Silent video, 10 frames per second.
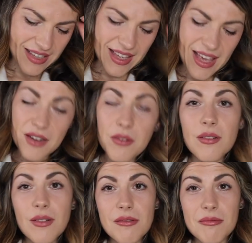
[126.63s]
And
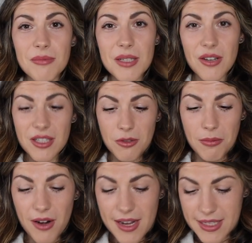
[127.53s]
we got a
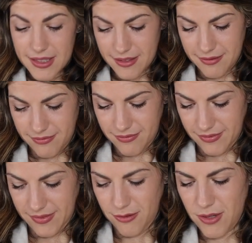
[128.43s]
surprise.
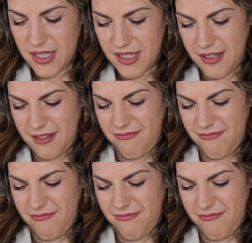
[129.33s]
What is it?